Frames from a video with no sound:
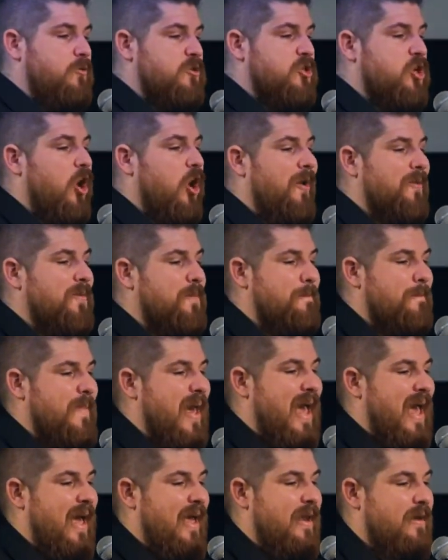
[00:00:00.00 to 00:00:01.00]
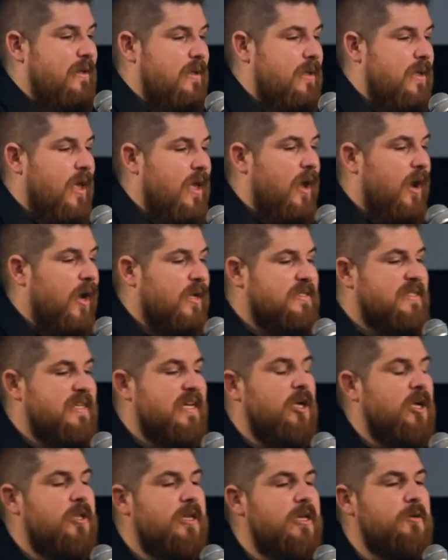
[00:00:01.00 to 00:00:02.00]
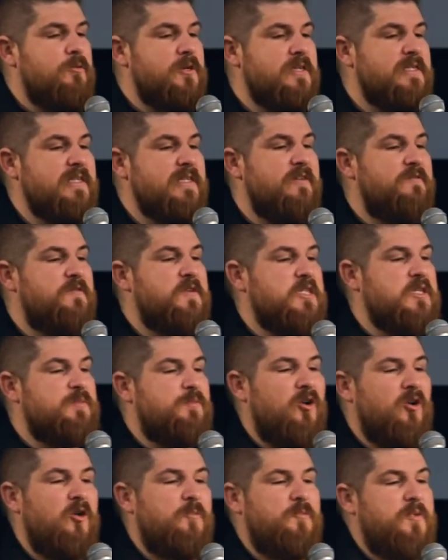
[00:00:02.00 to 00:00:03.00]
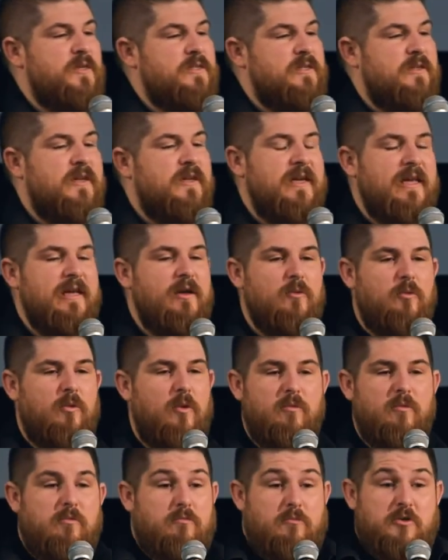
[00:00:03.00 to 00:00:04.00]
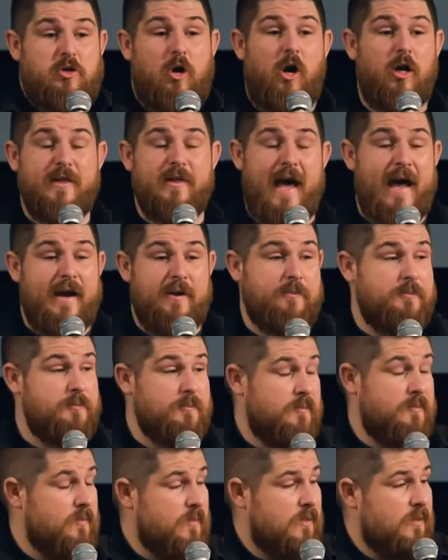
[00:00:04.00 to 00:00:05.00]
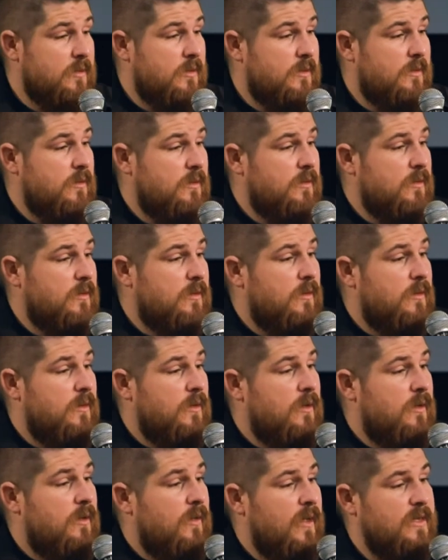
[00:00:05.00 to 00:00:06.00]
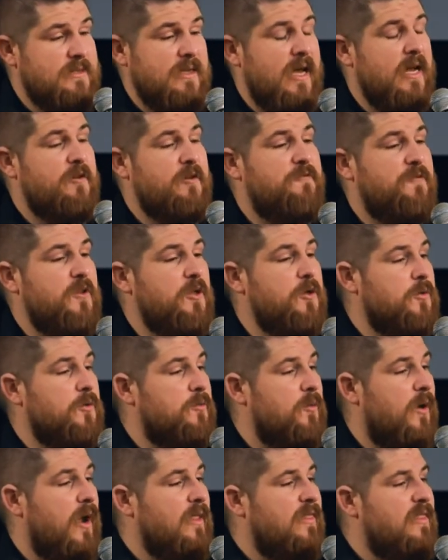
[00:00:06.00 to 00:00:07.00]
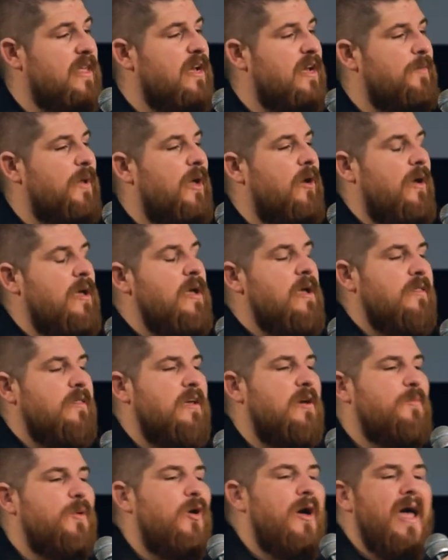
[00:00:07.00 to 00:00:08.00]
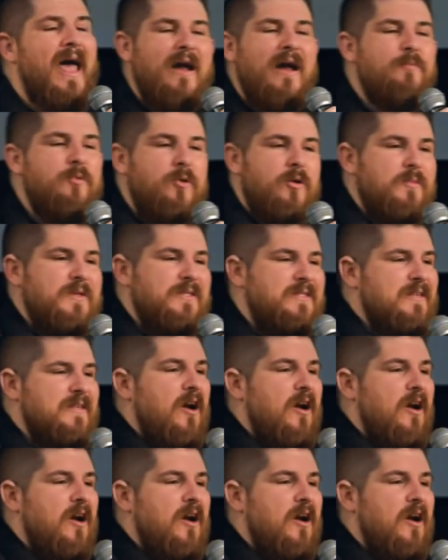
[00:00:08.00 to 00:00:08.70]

He was called man until he received his purpose, and then he was called Adam. That's not a fluke, right? Think about, think about Abram and